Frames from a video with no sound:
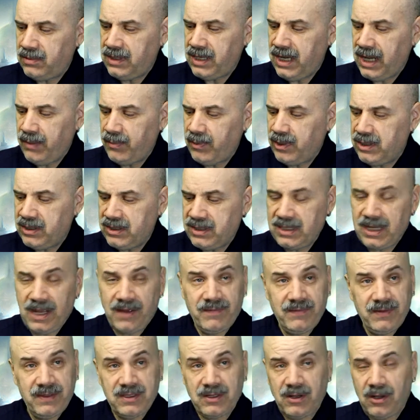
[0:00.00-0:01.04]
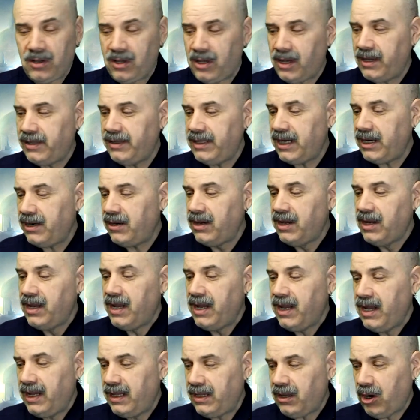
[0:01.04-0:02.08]
damage stuff is all on there,
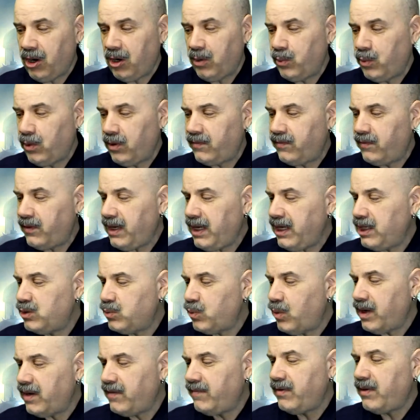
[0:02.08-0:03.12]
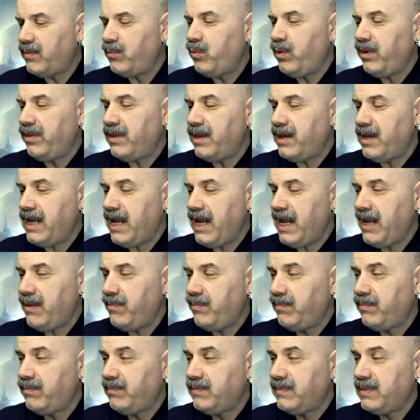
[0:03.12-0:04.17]
and artwork for each one of them with the
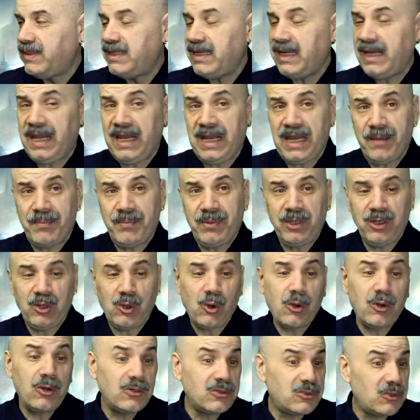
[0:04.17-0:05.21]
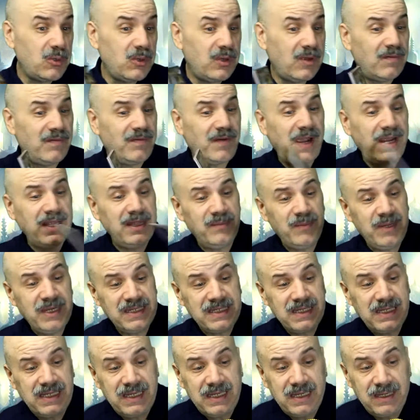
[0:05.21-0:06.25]
name sticking up in the corner so you can find them
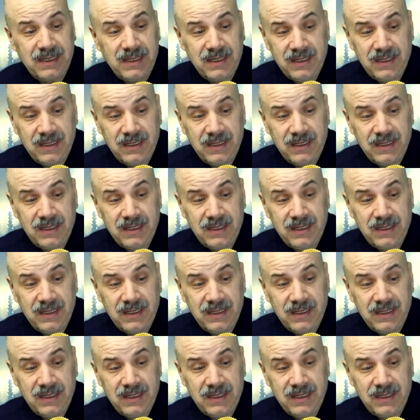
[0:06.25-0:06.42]
easily.